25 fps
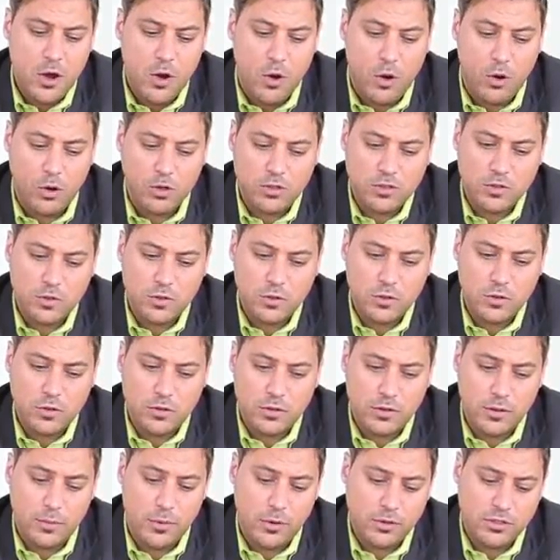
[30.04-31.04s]

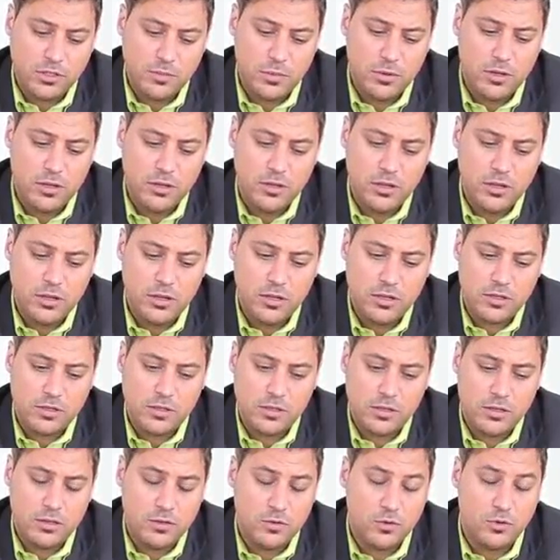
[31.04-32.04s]
Also, the possibility
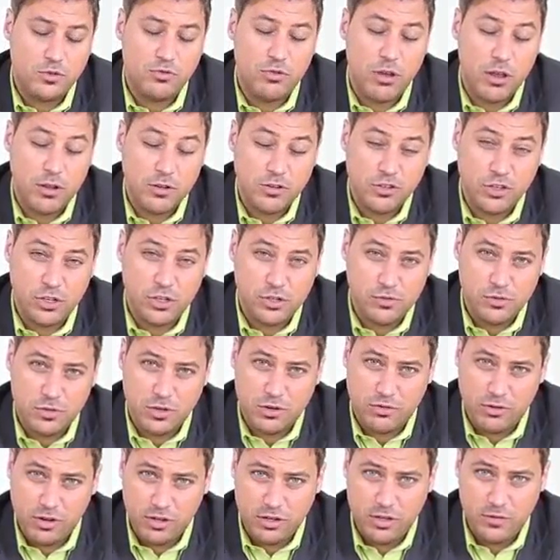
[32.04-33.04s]
is to train children
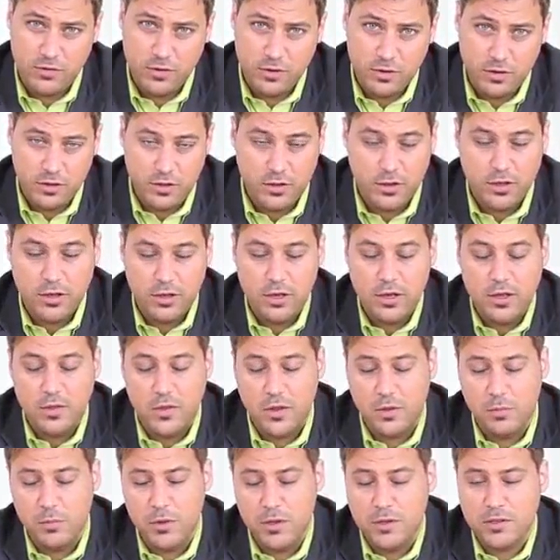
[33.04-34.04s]
creativity.
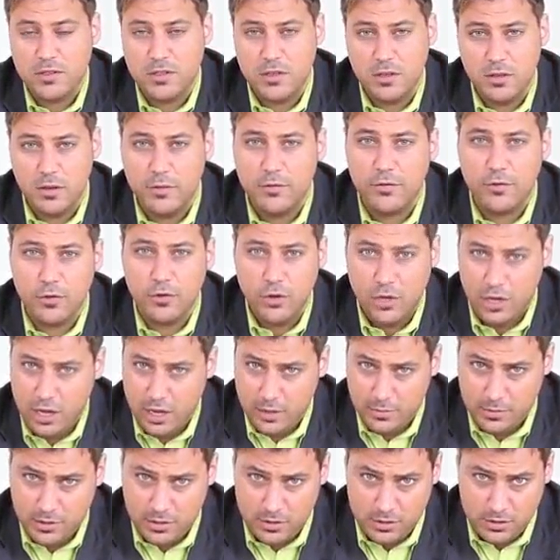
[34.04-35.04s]
That means in the free
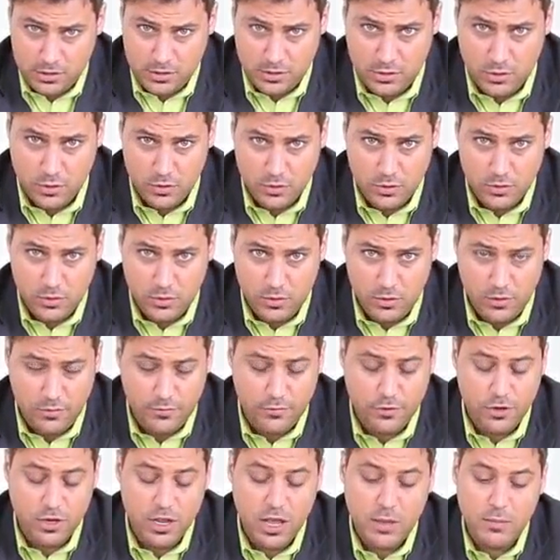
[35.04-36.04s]
game zone or
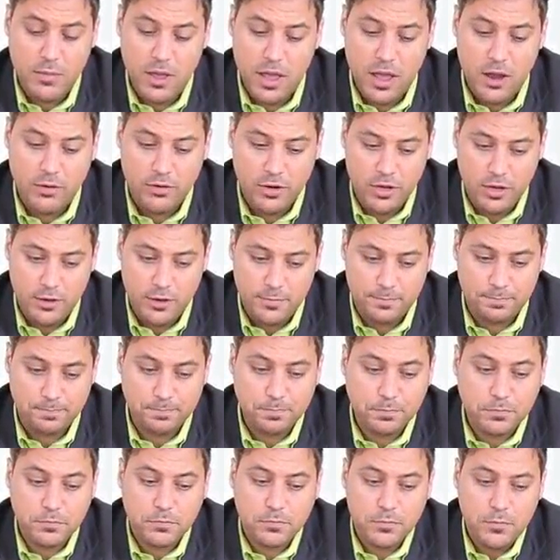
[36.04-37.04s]
free game area.
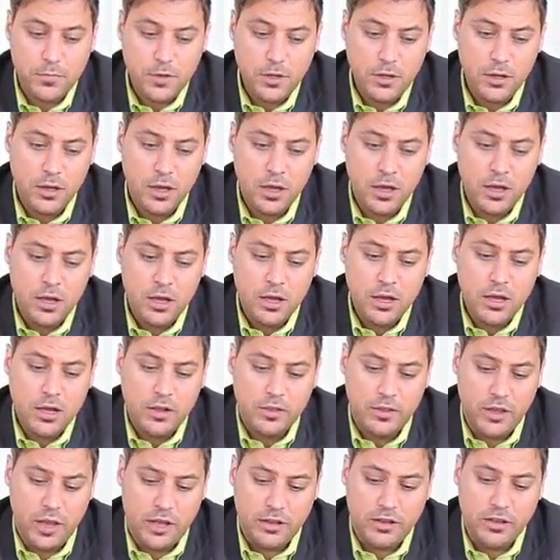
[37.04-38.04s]

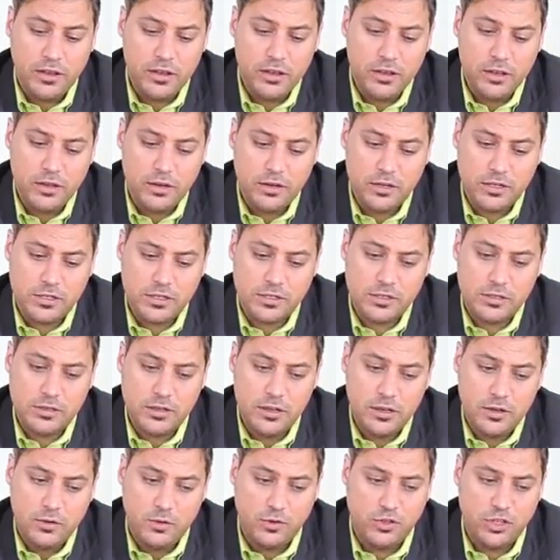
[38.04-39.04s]
The idea here
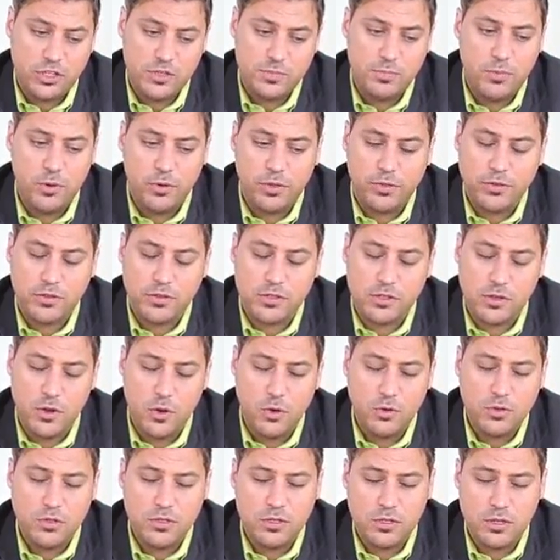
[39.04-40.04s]
is you just put the
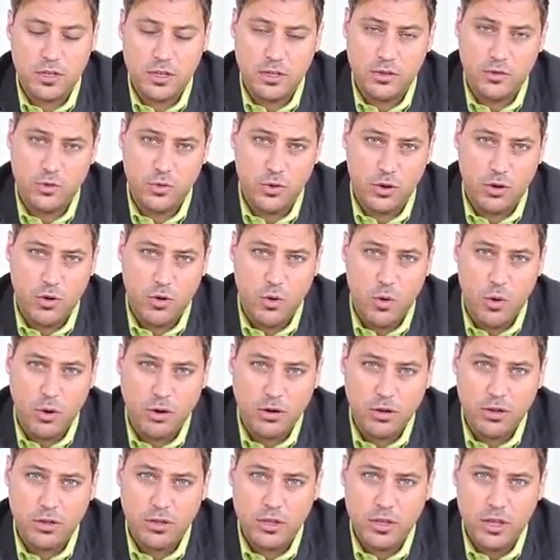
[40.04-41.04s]
stones into a
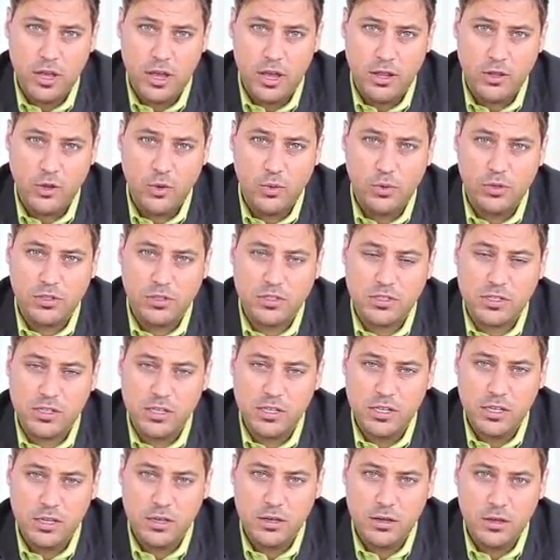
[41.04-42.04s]
corner and you will
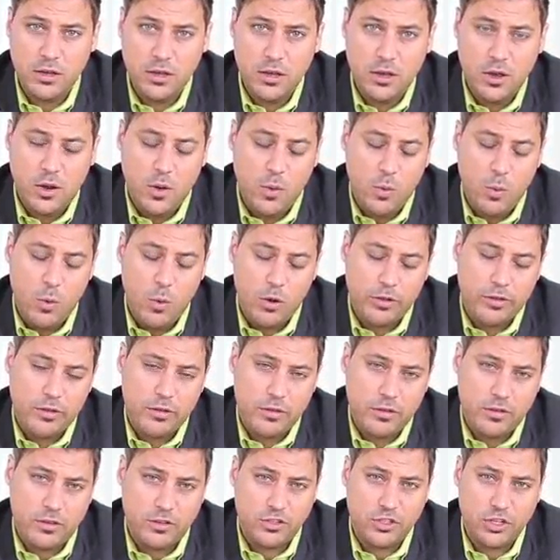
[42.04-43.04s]
see
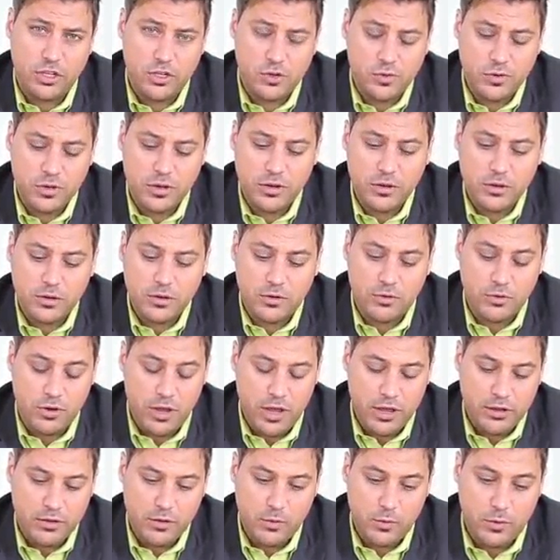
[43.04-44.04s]
what the children
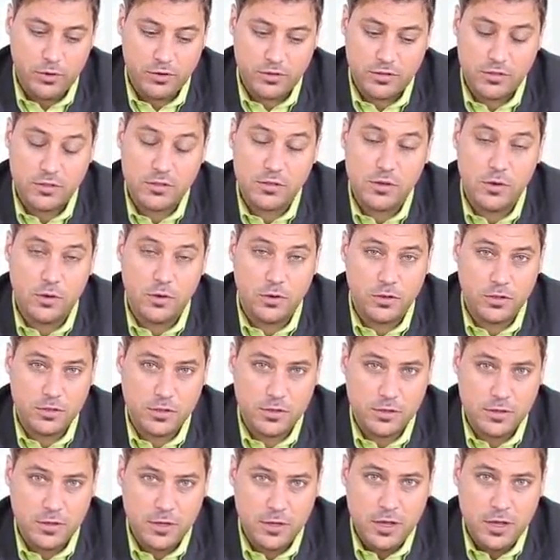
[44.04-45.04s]
create with the stones.
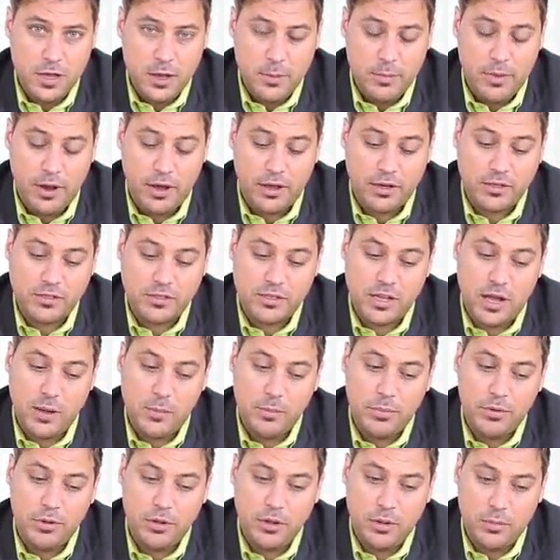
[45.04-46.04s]
For
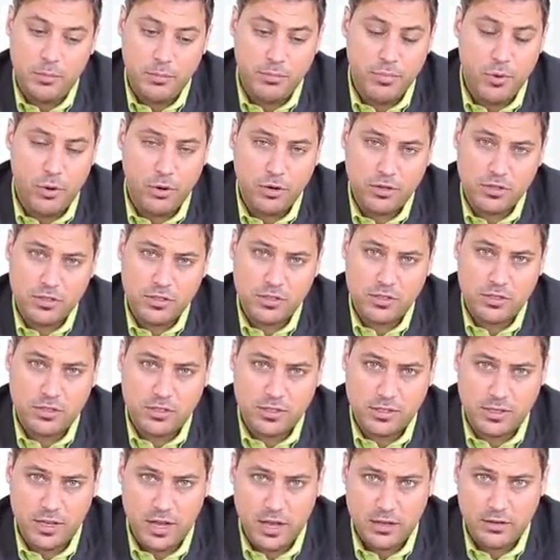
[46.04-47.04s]
example, boys
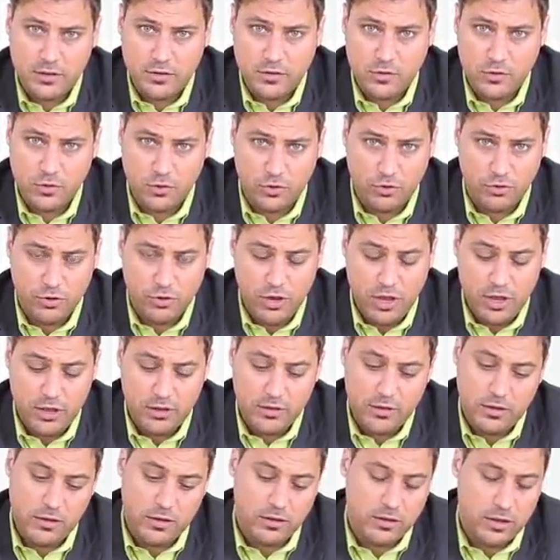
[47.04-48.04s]
start to
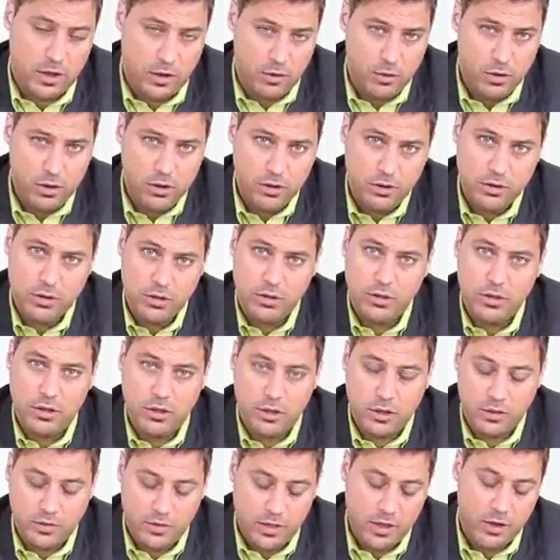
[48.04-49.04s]
create a tower.
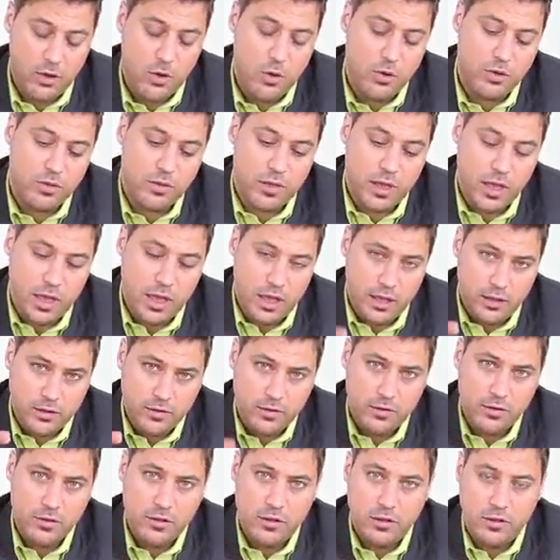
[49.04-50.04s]
They go in the
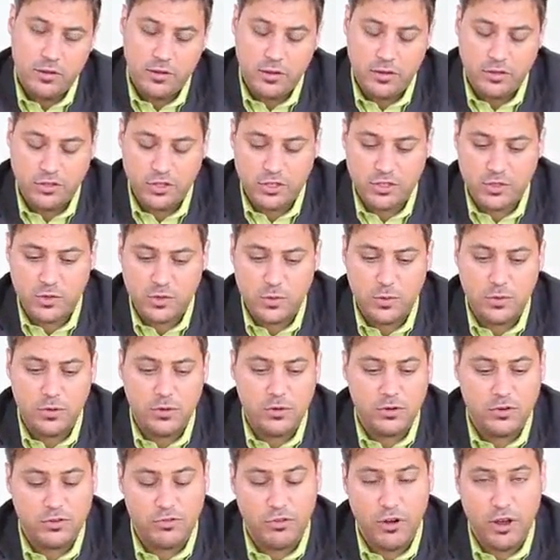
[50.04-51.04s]
height. They just to
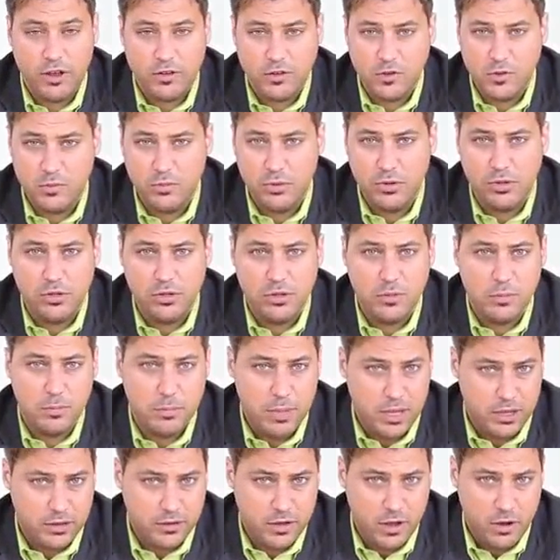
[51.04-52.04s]
try to build a
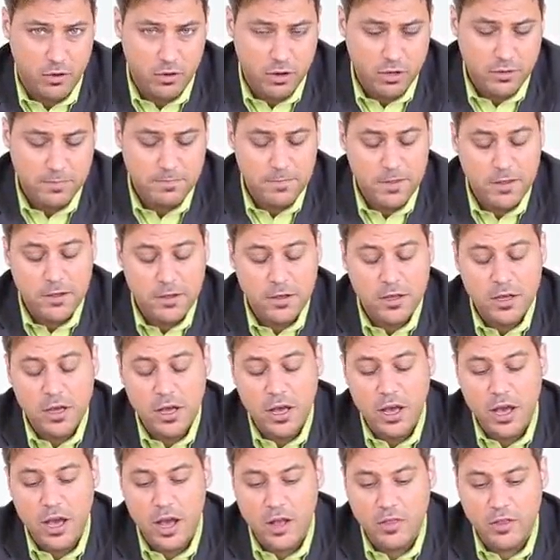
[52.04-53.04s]
big tower.
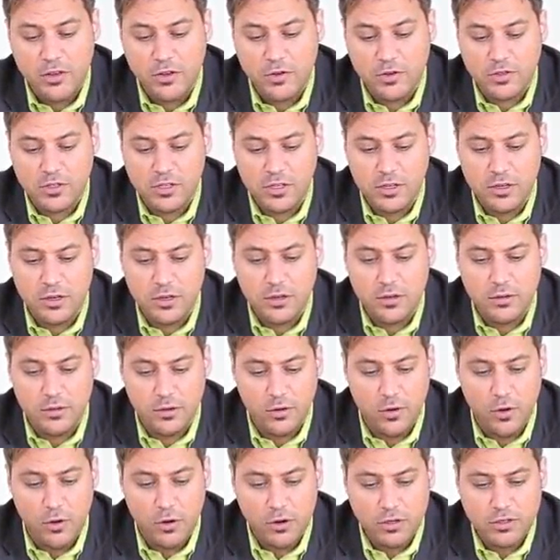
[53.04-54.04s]
And then you see the
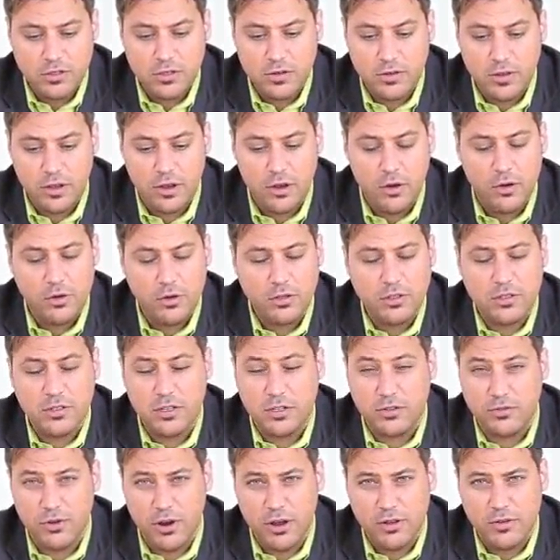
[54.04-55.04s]
girls they
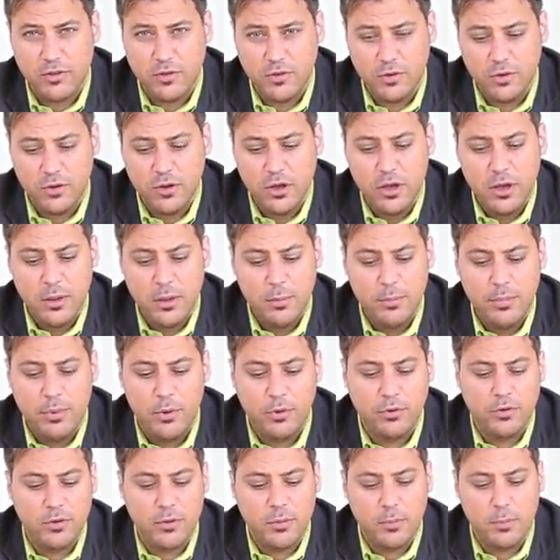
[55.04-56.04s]
try to
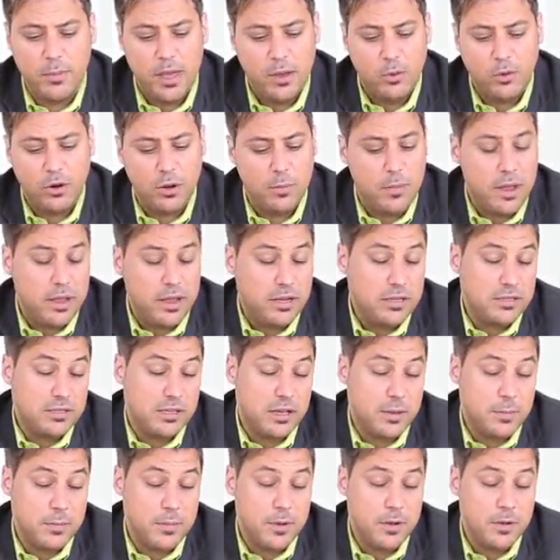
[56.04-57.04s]
make
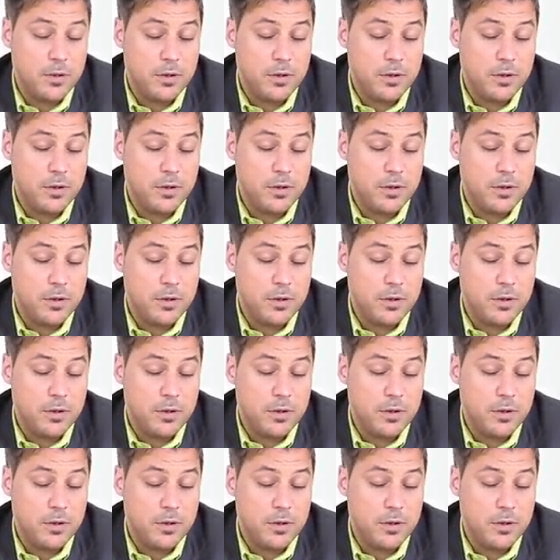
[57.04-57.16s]
some